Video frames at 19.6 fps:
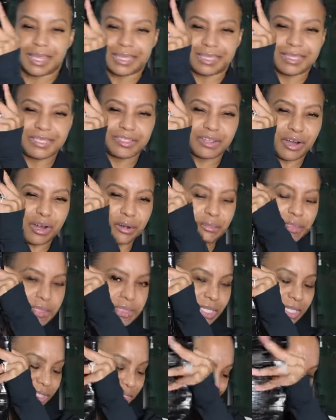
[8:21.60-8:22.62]
Like these are
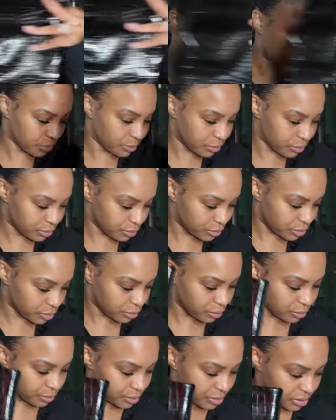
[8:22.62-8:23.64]
almost like the shark boot
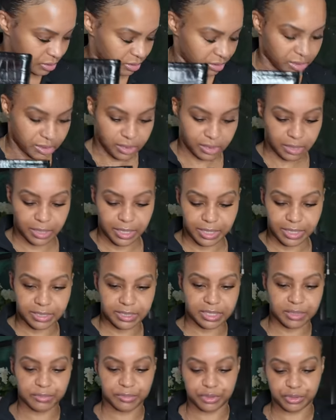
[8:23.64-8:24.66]
dupes, like a
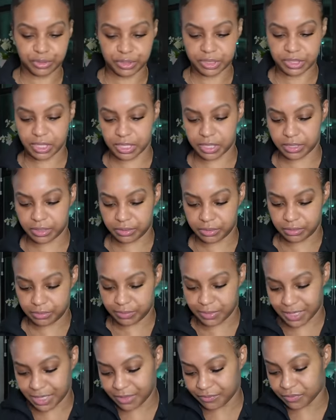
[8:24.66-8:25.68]
similar style.
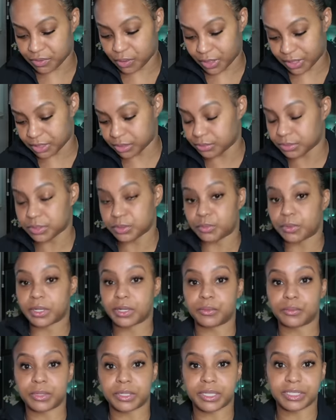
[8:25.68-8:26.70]
I have no idea what to wear
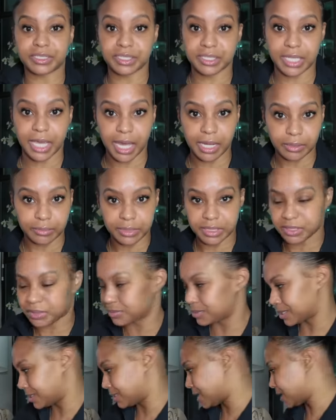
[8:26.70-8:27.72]
them with. I just got them because they were like